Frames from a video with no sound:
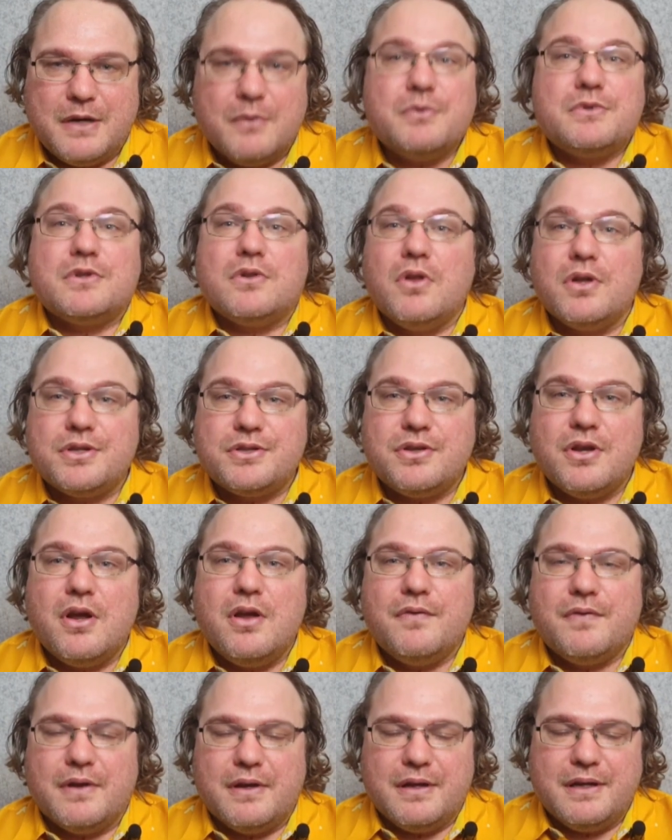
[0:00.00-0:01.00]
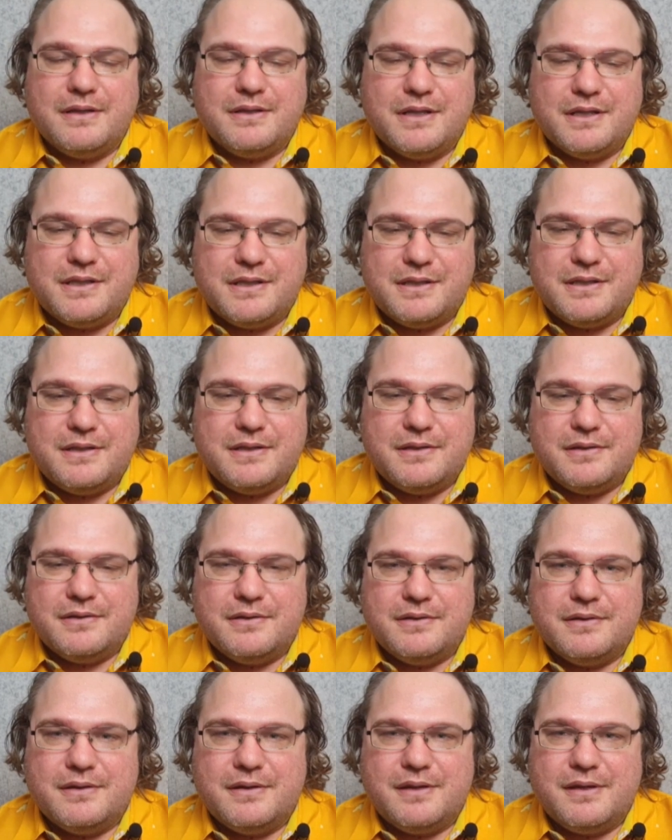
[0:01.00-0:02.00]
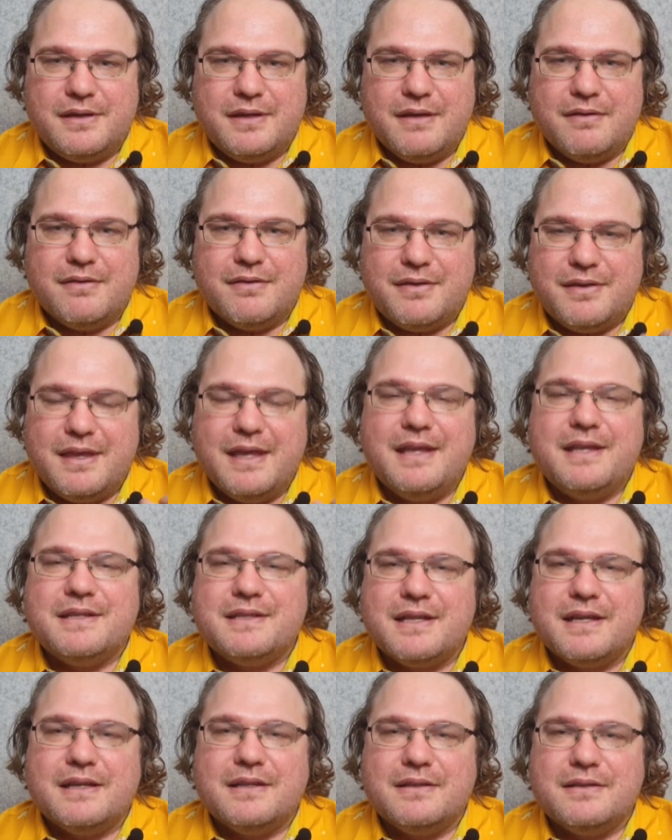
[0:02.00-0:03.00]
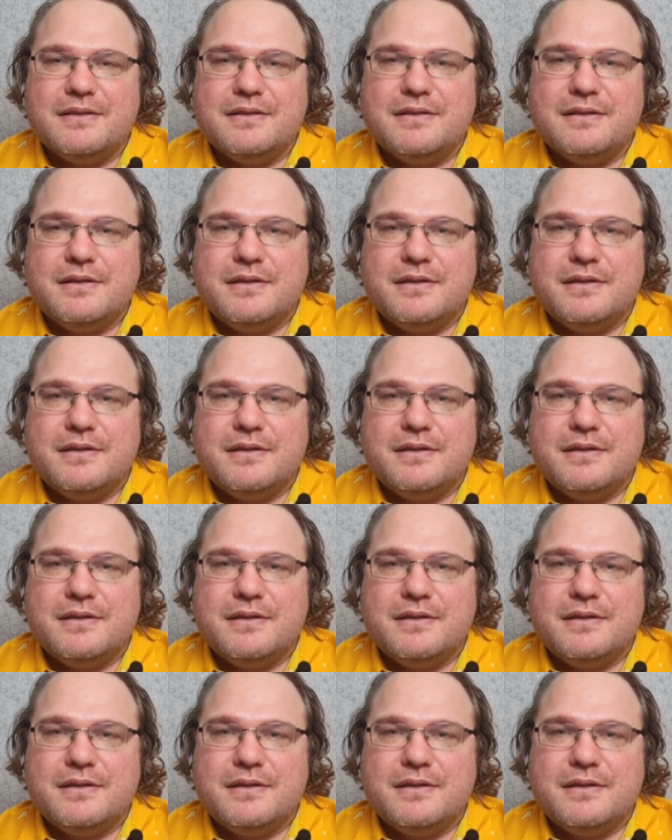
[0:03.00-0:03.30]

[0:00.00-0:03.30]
it was glossed over. There are things that